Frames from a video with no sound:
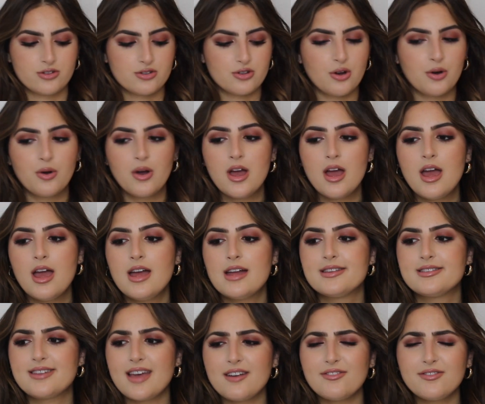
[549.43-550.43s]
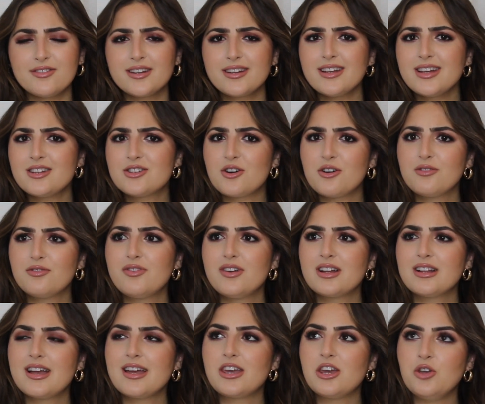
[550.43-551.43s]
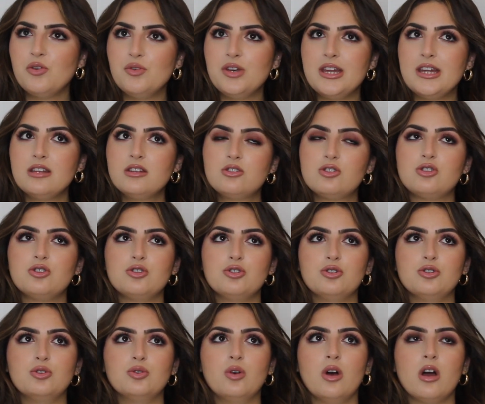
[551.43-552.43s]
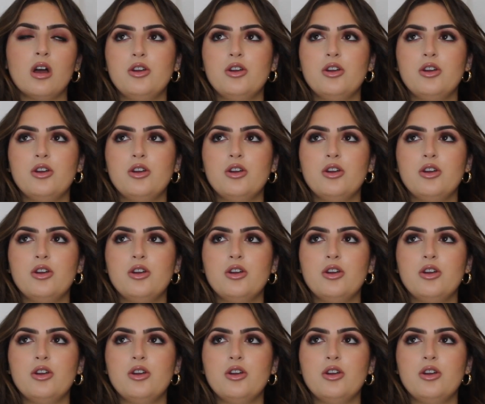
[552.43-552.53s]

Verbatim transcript: So definitely don't feel like you need to,